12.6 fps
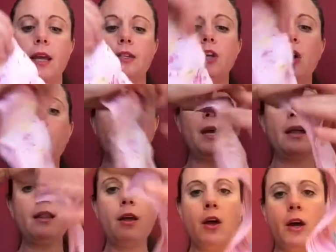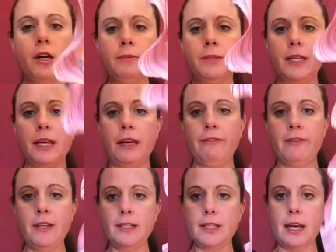Don't be alarmed if
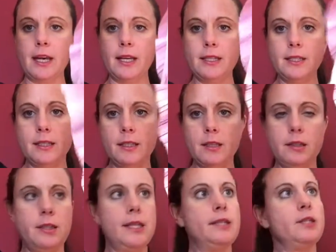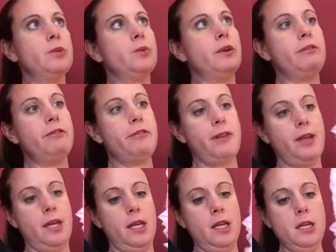it does this sort of
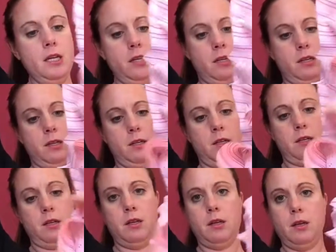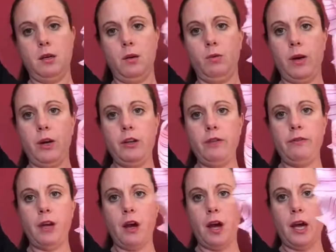thing where you've
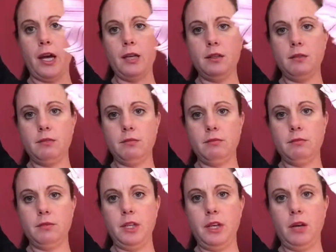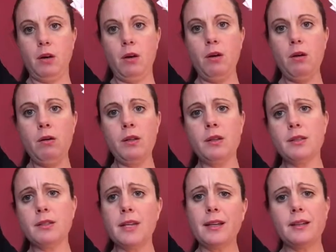got, you know, oh, it
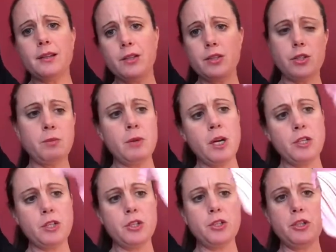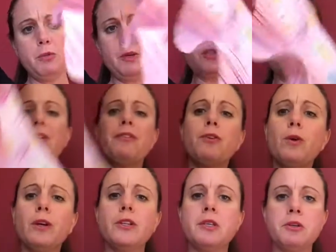looks like there's too much, there's too much. Well, of
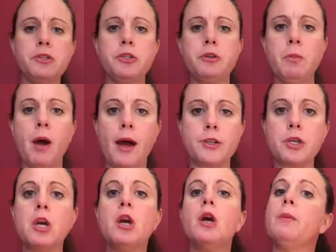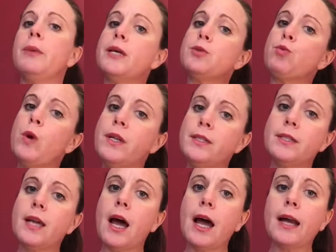course there's too much, because one
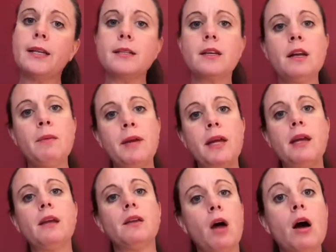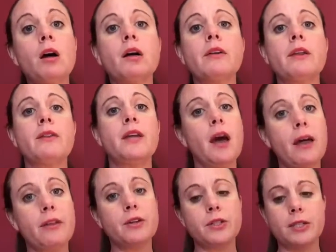side is going to be longer than the
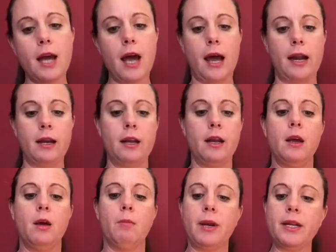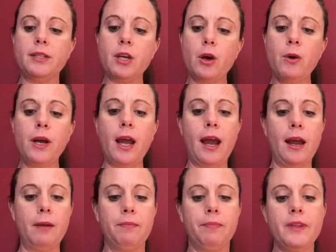other side, but it's
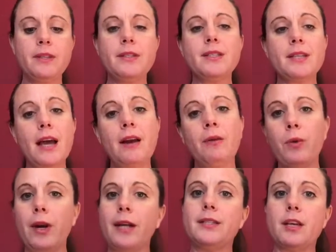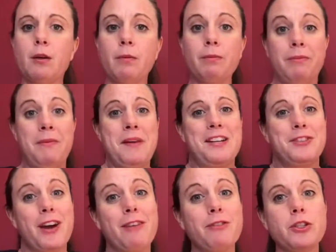okay. This is kind of what I tell my
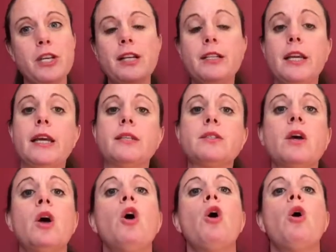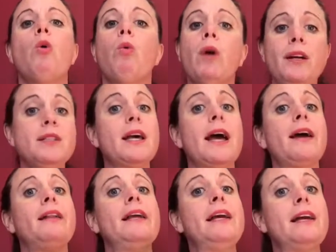driver's ed kids. What
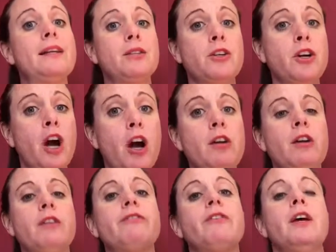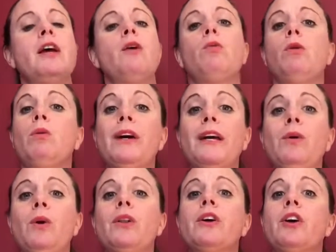exactly is a curve? We're
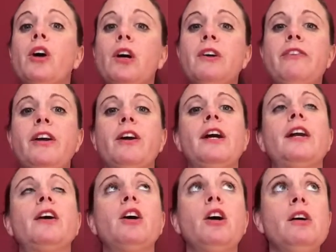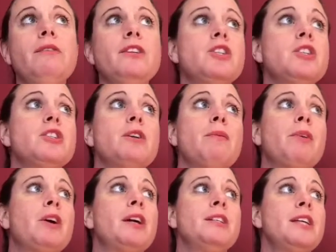working with a curve here, and a curve is just
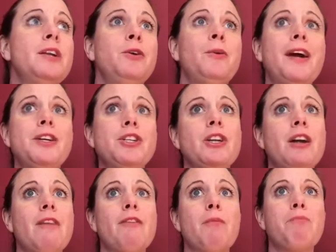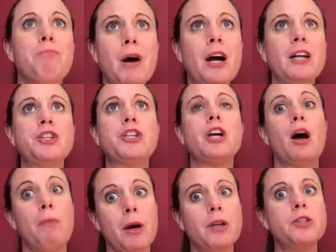a continuation of a bunch
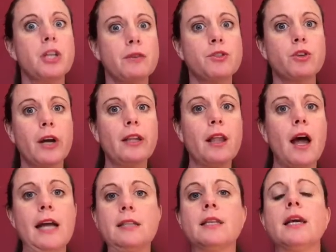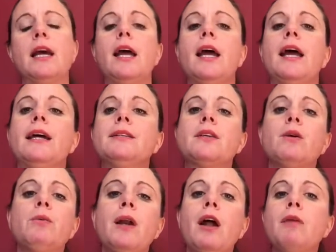of straight lines. And
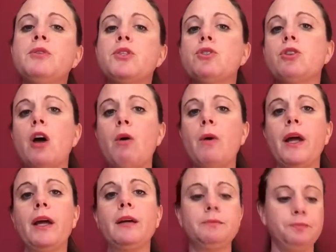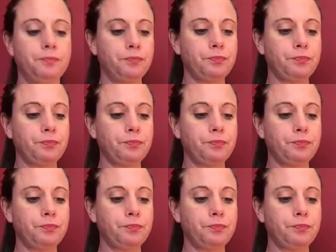so when I'm sewing